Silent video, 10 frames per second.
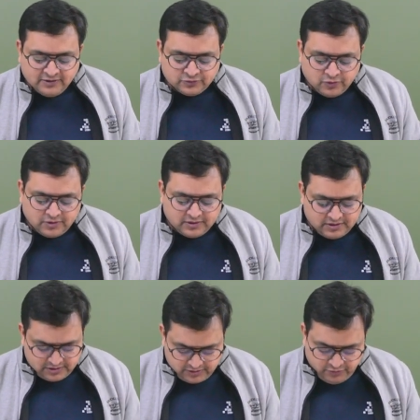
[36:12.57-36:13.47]

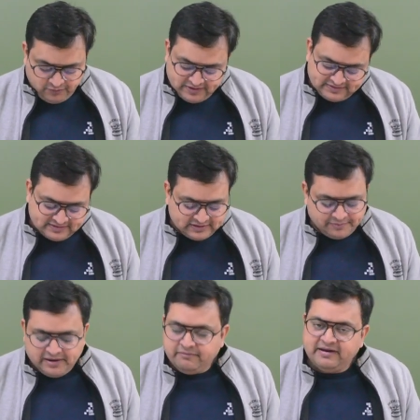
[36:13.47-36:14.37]
So you will say, sir,
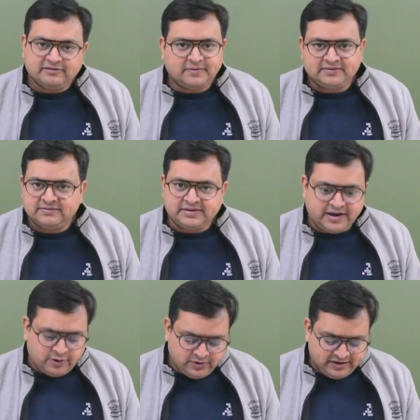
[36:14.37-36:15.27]
preliminary expenses
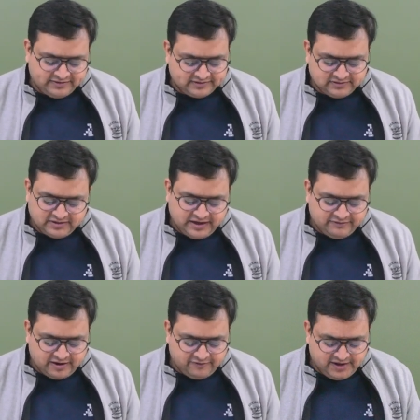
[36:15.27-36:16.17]
allowed under section
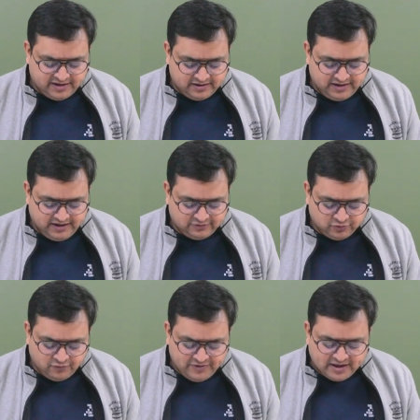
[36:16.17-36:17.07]
35D.
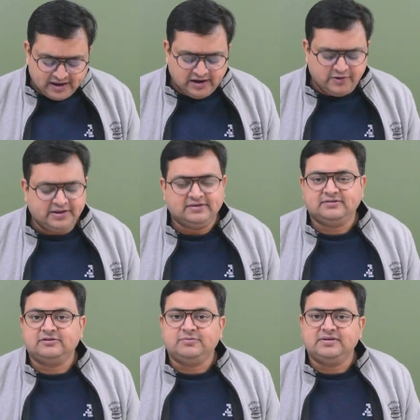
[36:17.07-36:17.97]
So we are allowing these
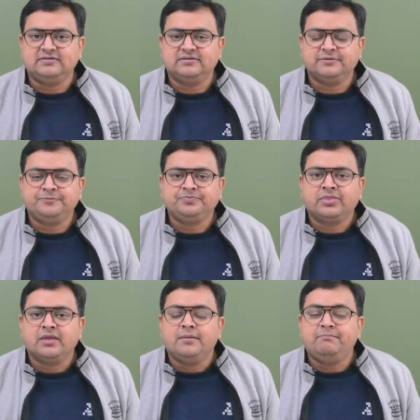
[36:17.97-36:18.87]
expenses.
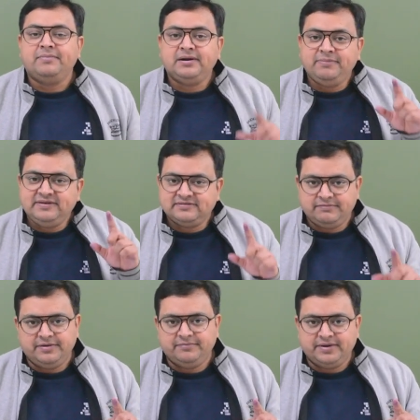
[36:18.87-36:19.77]
But please
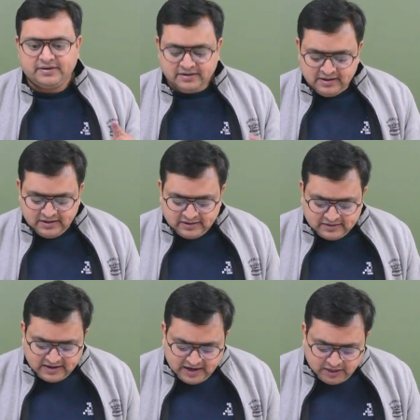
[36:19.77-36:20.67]
remember,
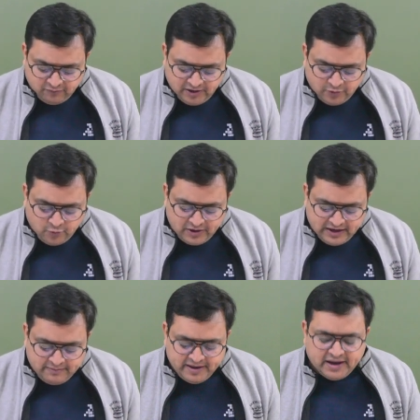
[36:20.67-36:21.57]
it will
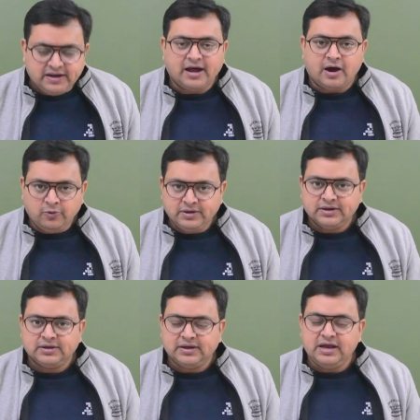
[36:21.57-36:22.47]
only be
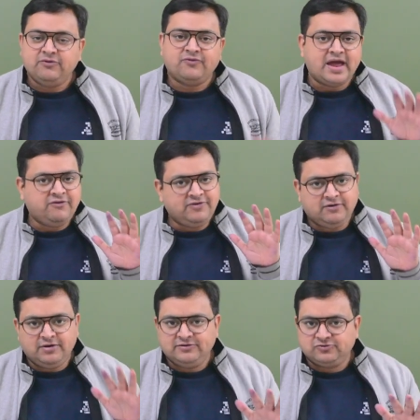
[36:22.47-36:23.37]
allowed in five
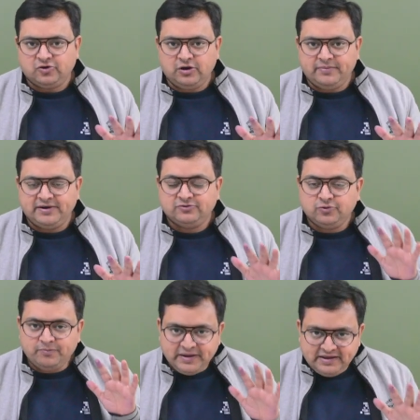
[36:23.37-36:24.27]
equal installments.
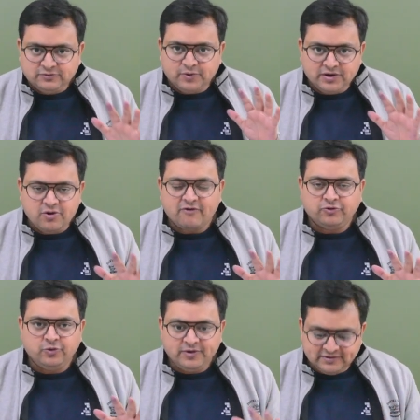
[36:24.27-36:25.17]
So please, what you have
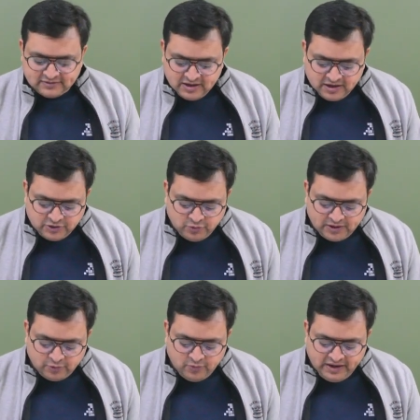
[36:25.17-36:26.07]
to do is you
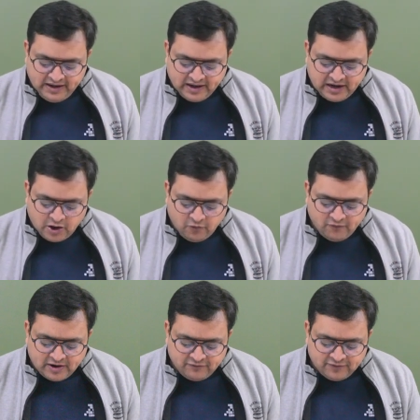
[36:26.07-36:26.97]
can only allow
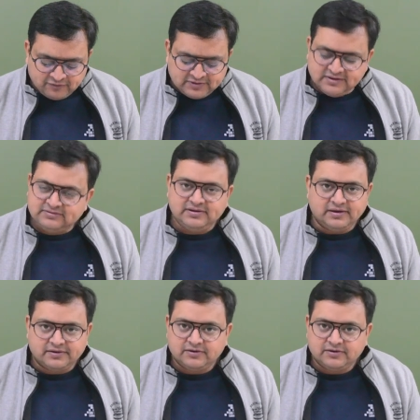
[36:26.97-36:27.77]
one fifth this year.